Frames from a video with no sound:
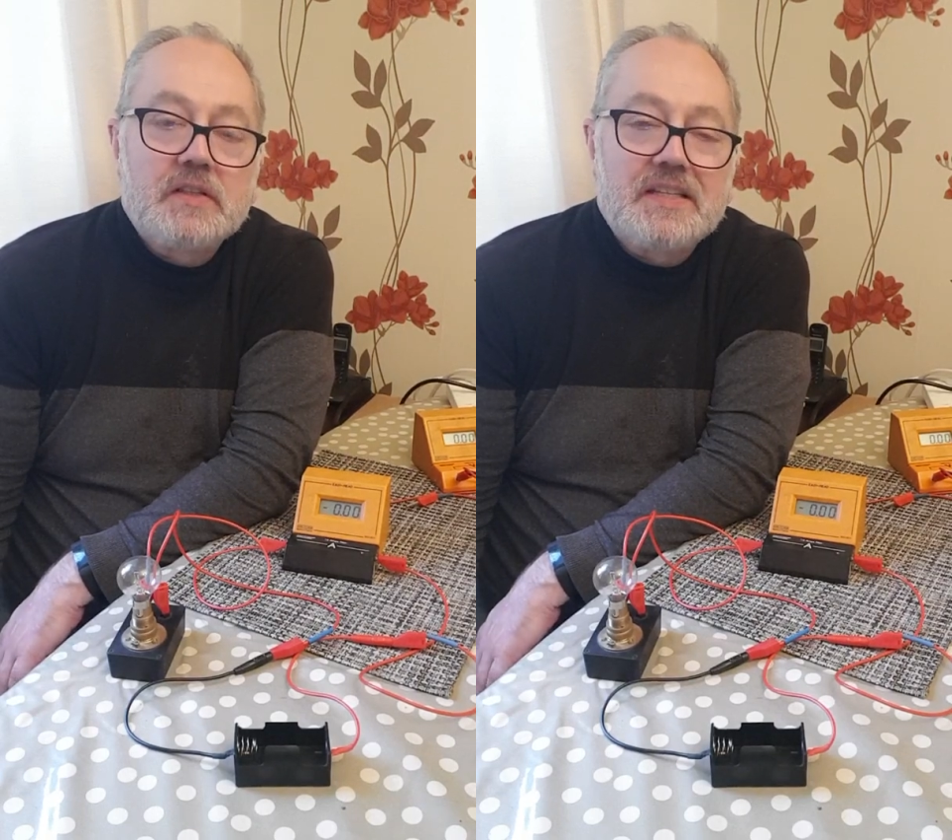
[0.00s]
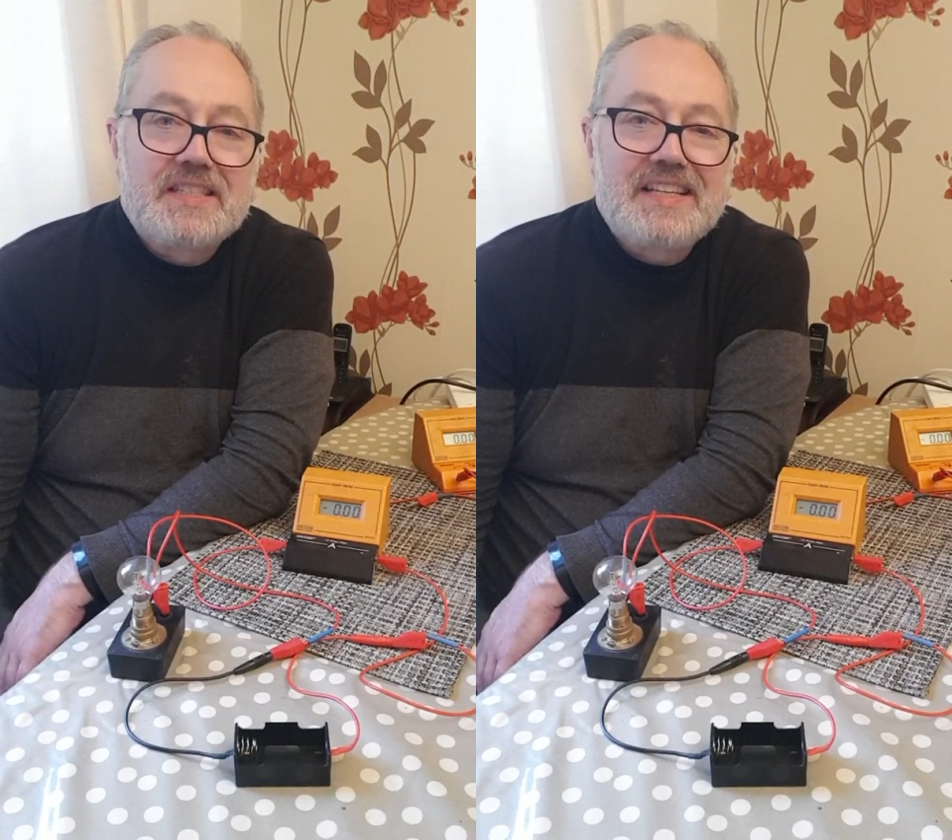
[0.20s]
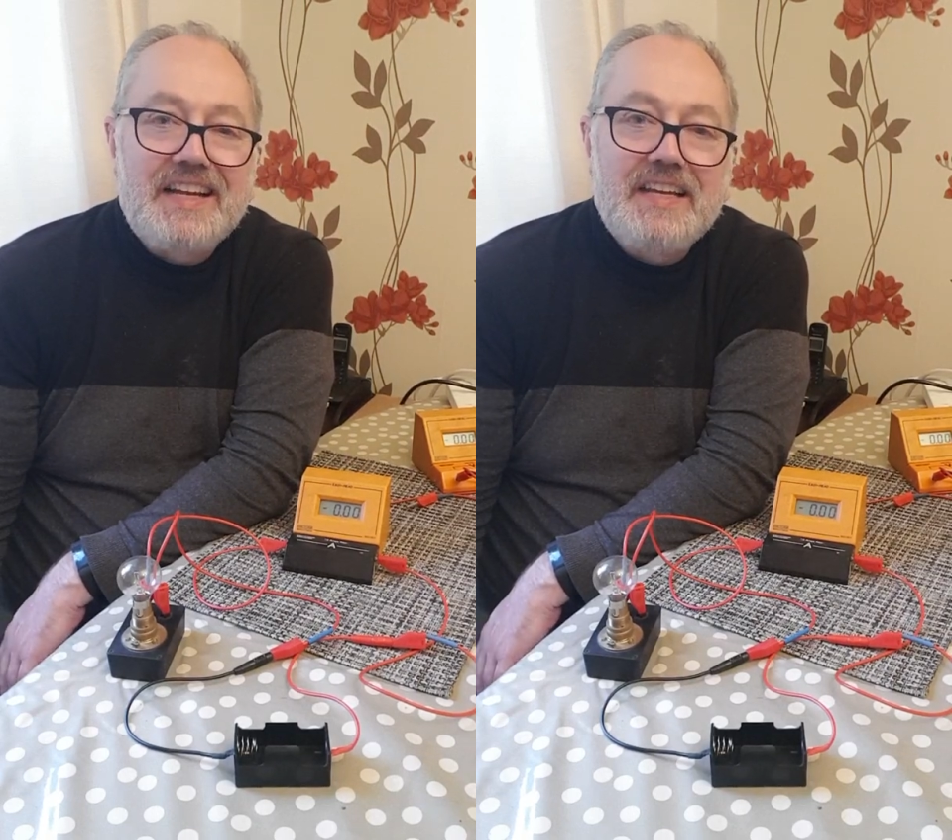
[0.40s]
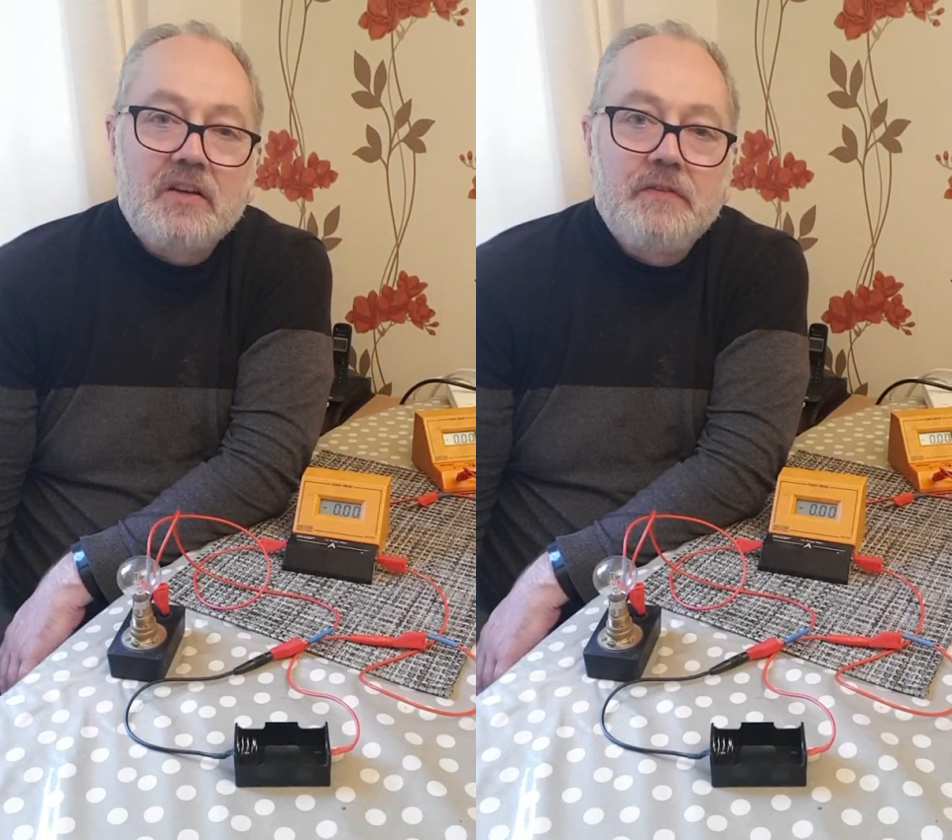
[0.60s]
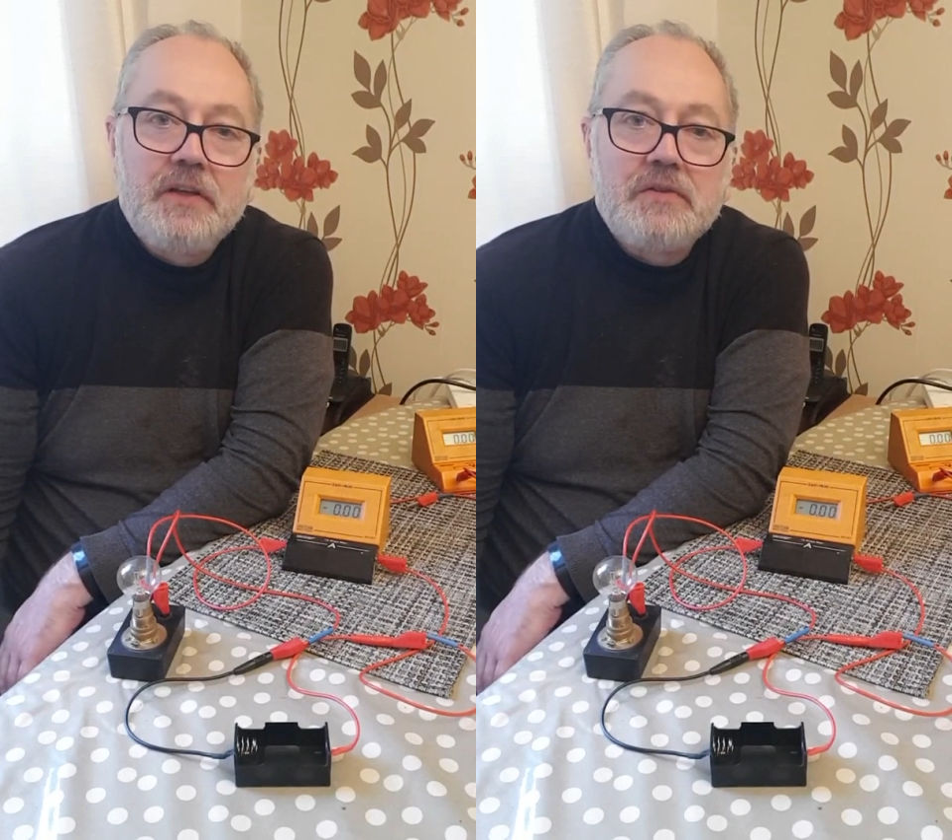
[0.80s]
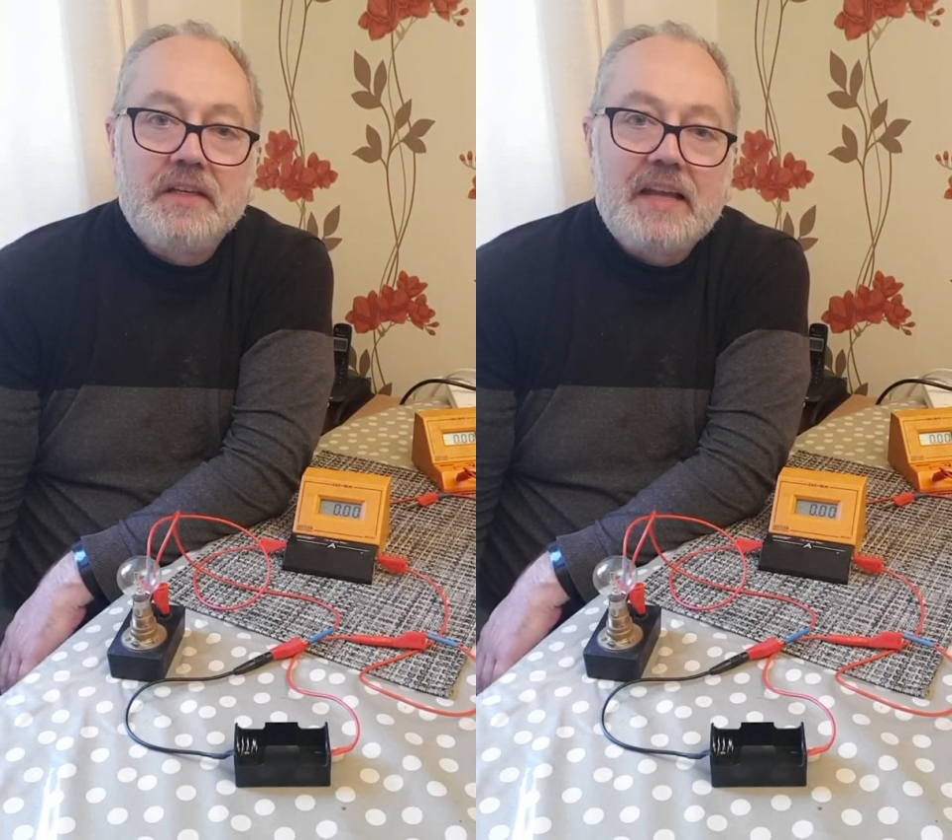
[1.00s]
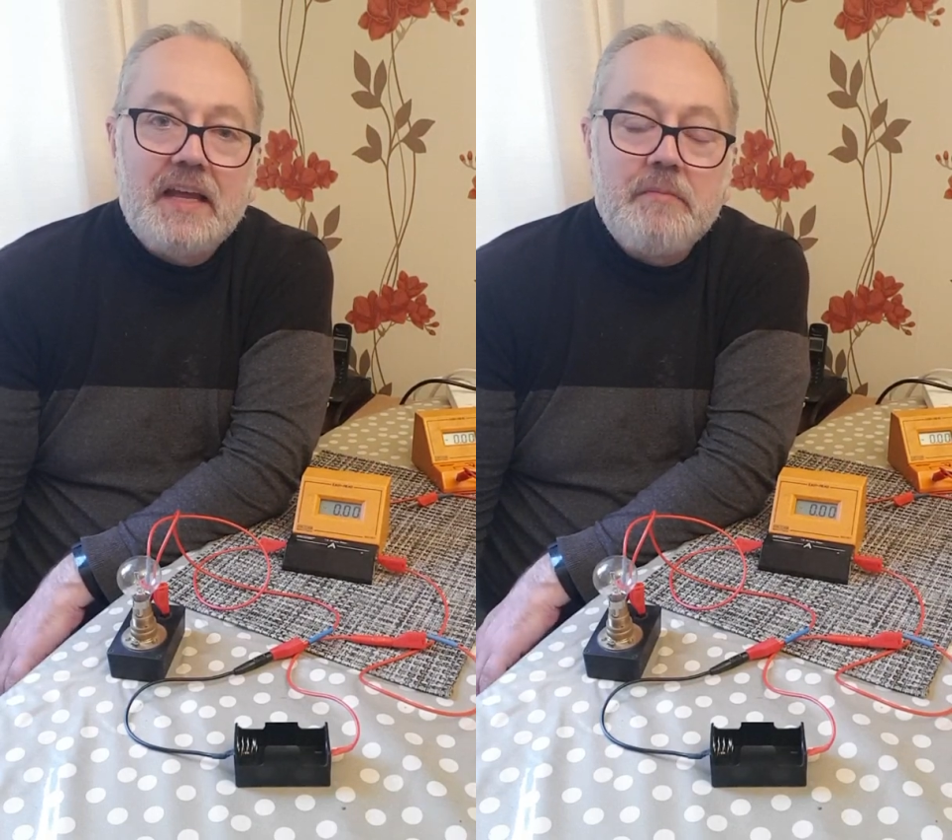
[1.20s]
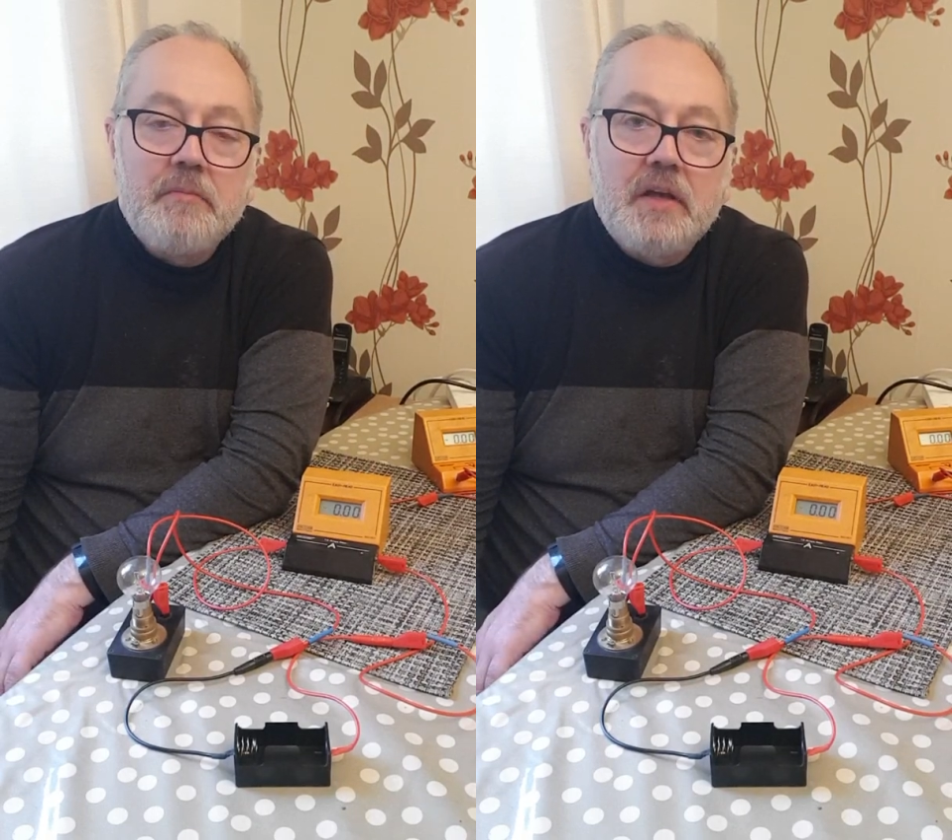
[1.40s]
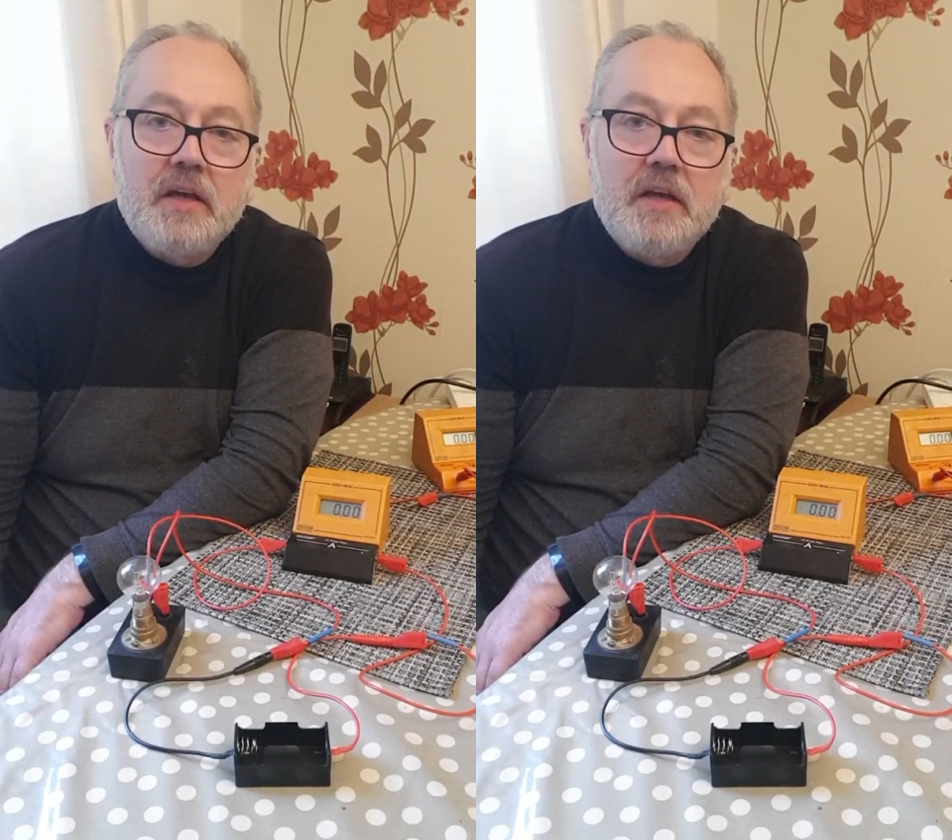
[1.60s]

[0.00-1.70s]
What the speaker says: It's a slightly confusing name